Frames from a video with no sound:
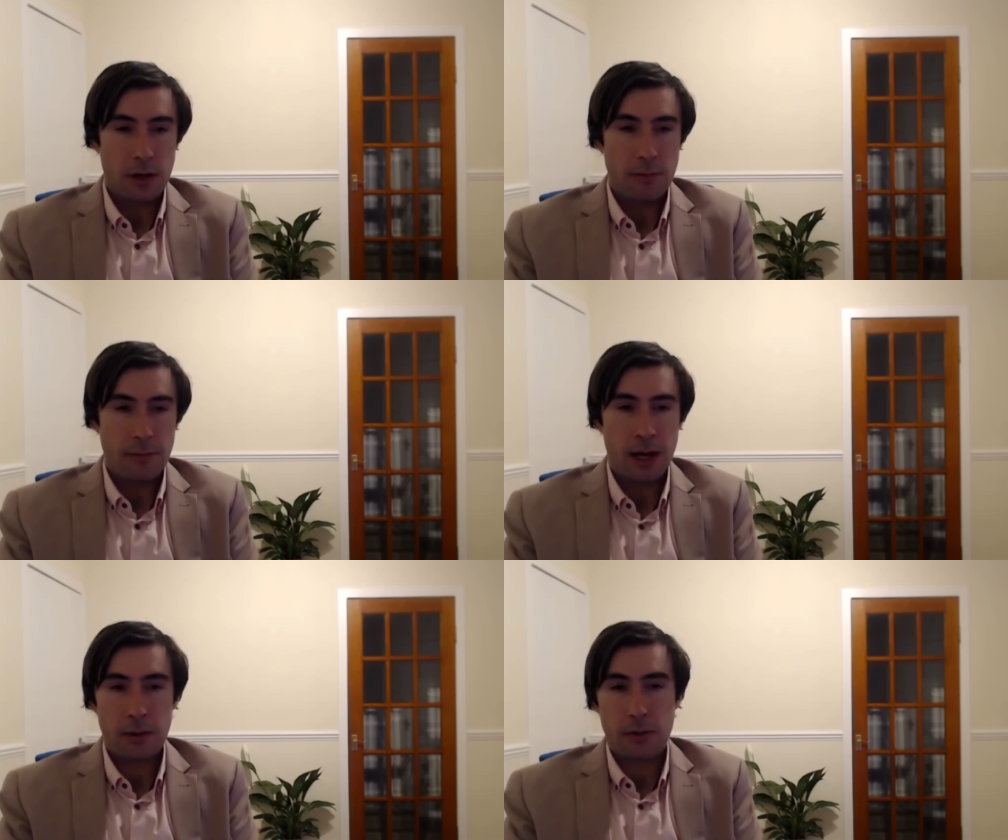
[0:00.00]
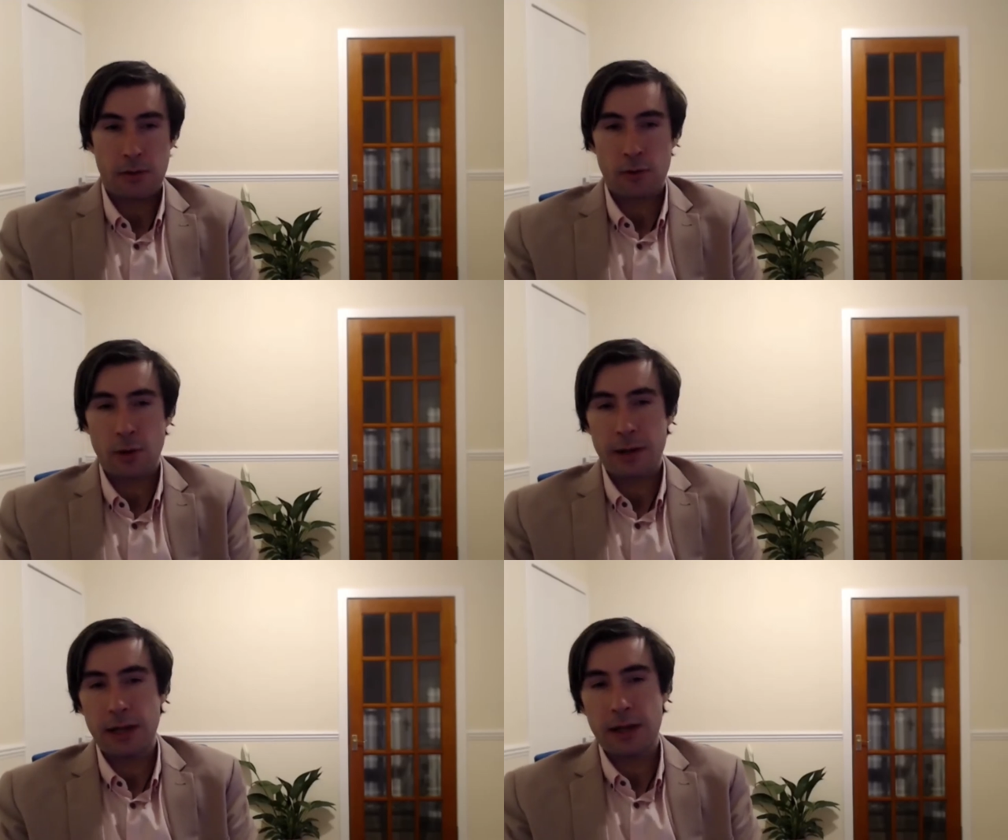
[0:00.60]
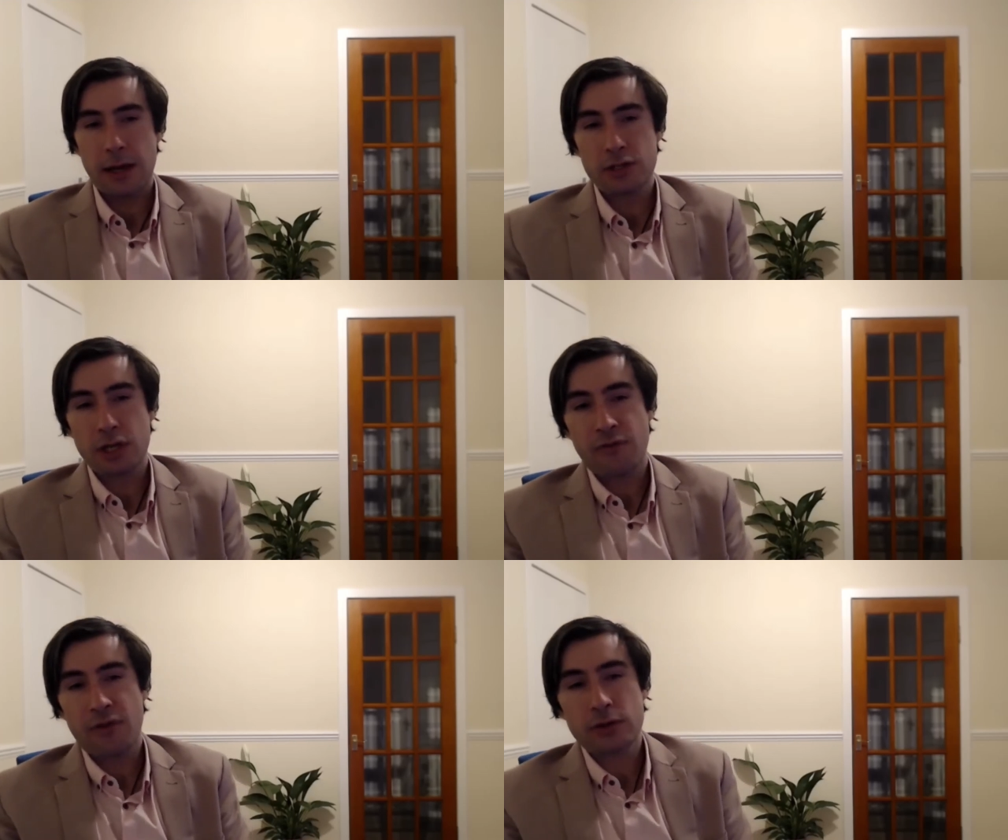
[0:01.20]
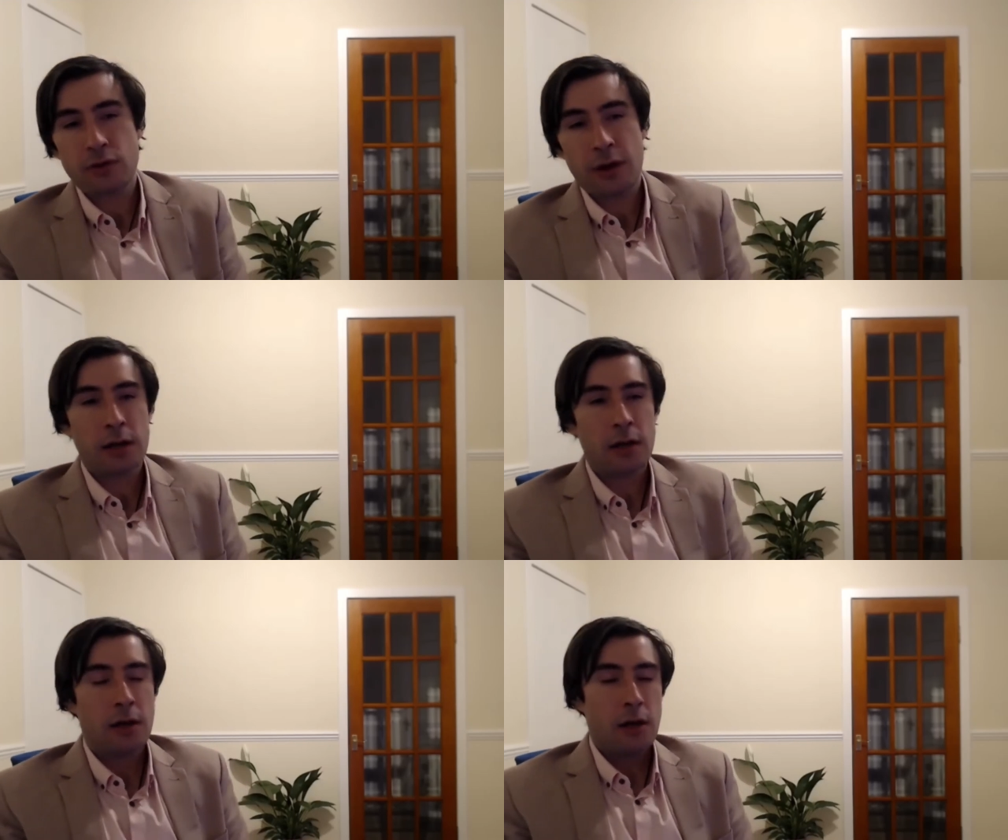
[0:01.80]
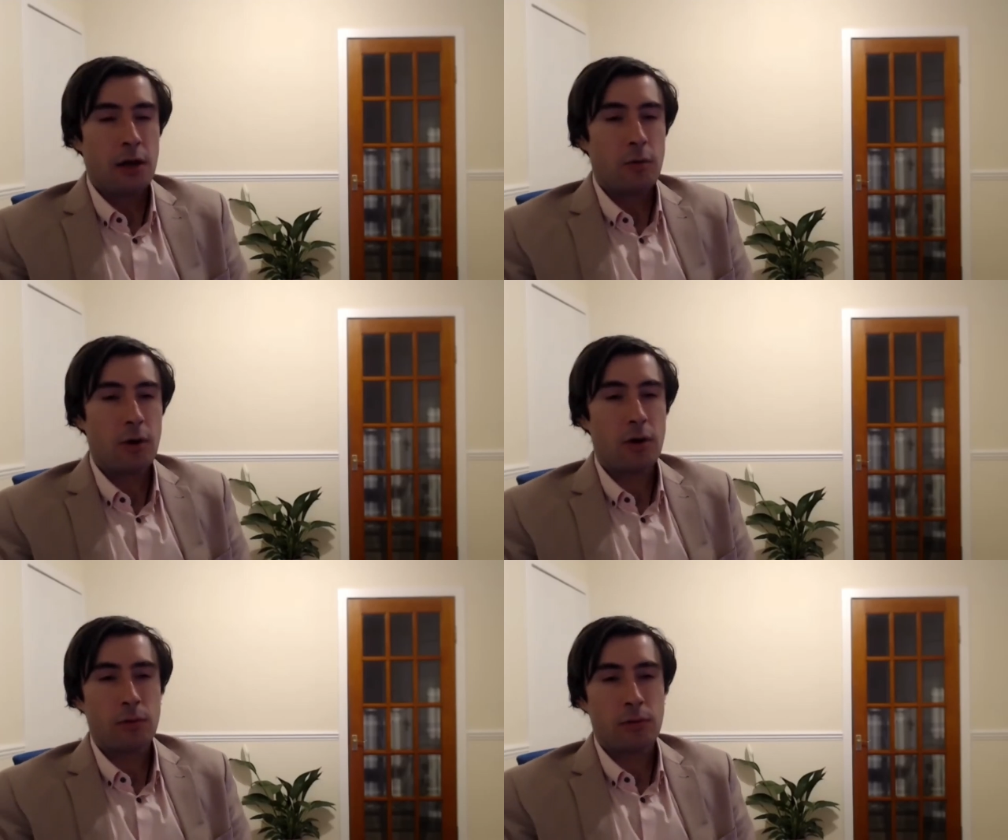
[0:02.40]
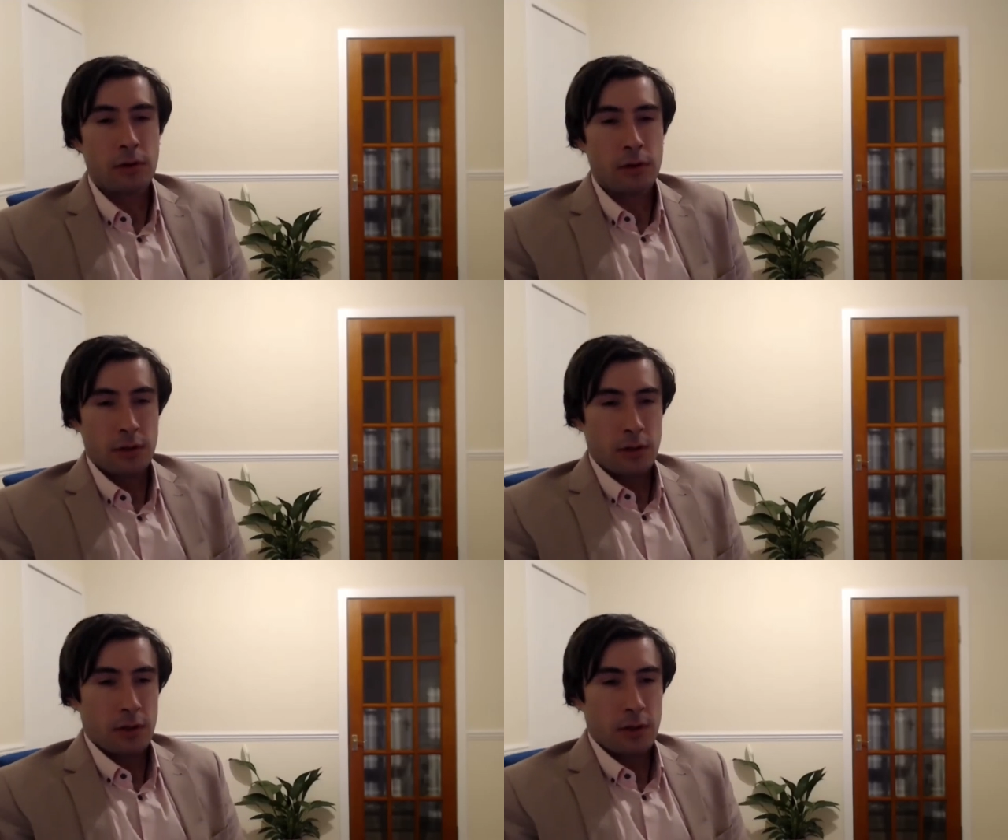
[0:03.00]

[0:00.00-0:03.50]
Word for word: Um, how does Kundalini energy affect your heart? Well,